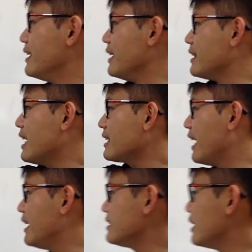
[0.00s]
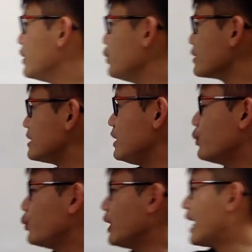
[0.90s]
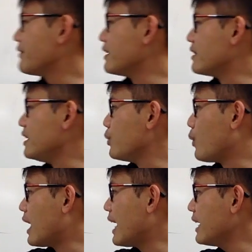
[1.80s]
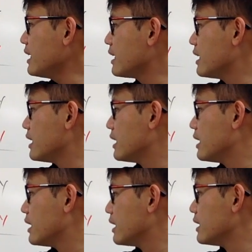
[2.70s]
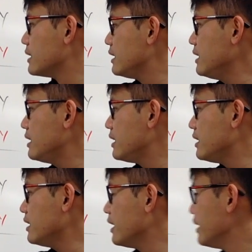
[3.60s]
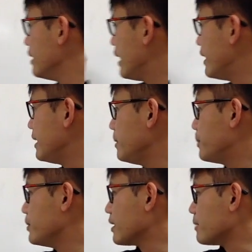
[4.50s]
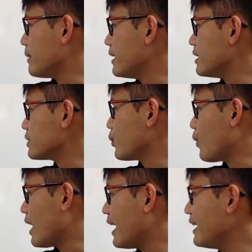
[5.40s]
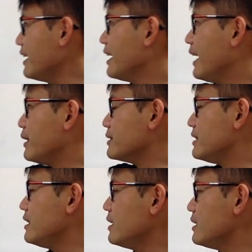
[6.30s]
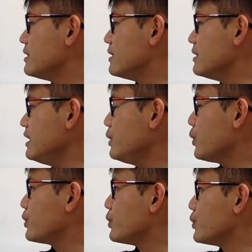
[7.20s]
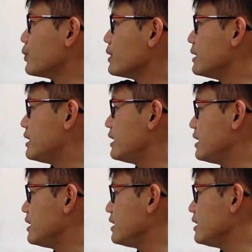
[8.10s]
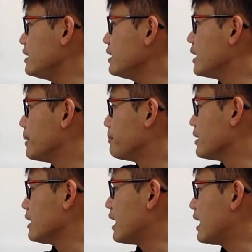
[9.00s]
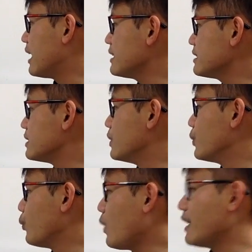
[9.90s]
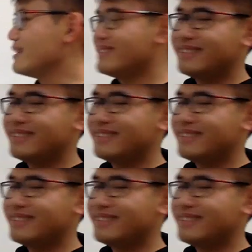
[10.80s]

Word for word: In that case, you will see we have the dy dt and let me put down the minus y and you see this is equal to t plus 1.